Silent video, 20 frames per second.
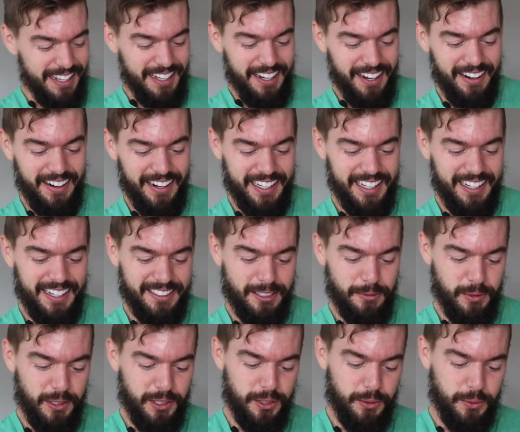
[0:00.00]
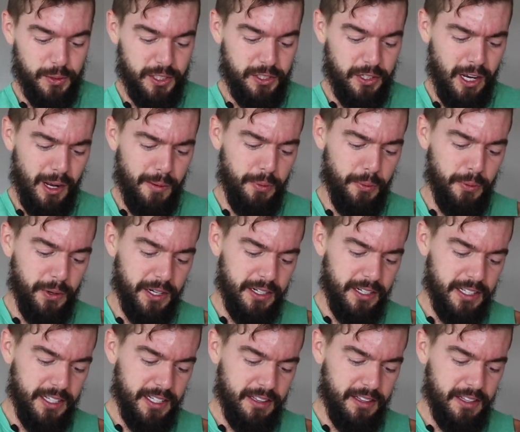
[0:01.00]
All right, guys, I'm gonna switch up. We're
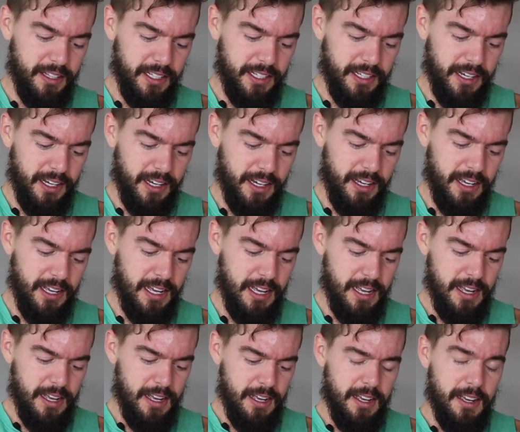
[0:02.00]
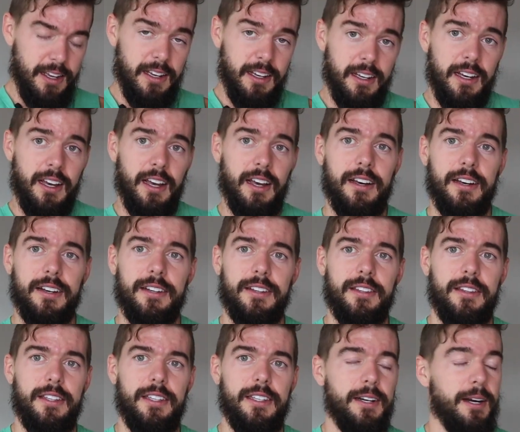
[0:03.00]
gonna get the
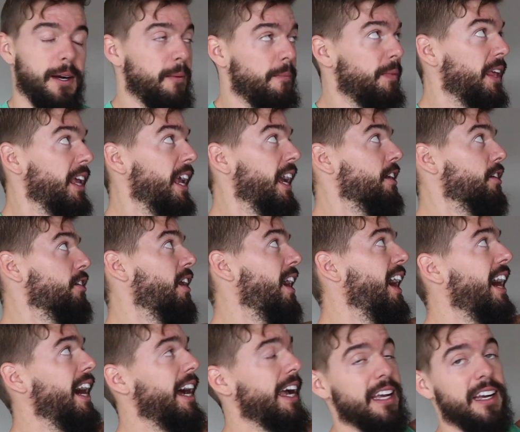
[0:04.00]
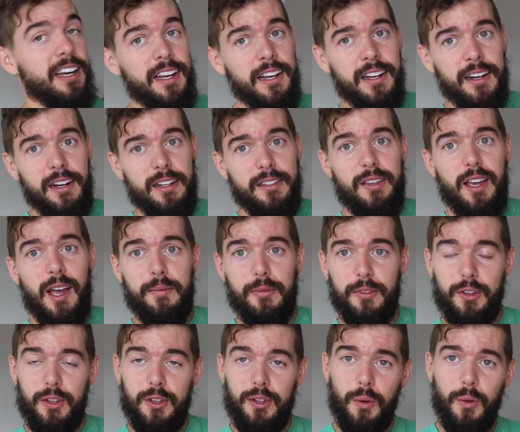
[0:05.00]
anchor high on top of
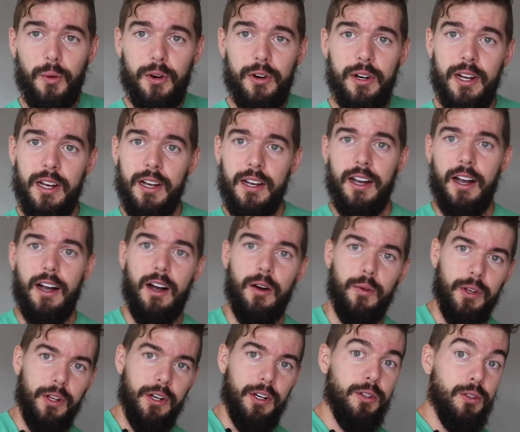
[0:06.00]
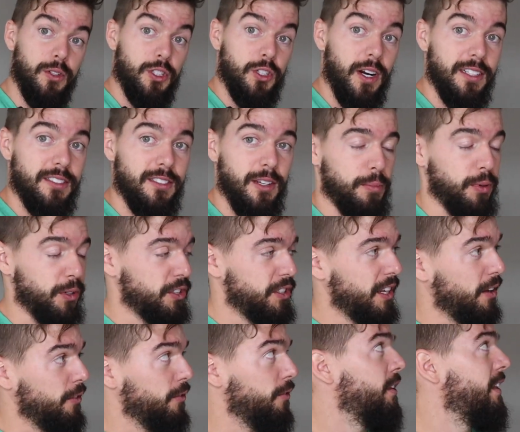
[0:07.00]
the door. We're gonna do a tricep push
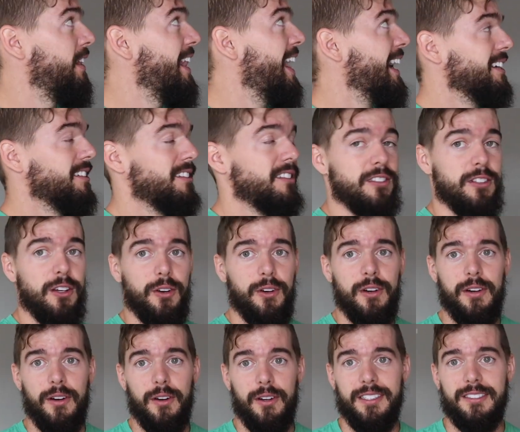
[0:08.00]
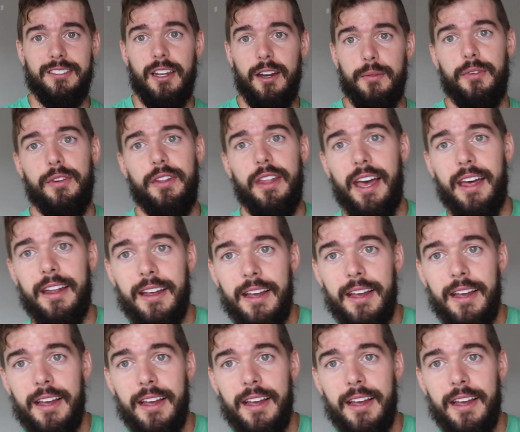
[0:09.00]
down next, so I'll get set up for that.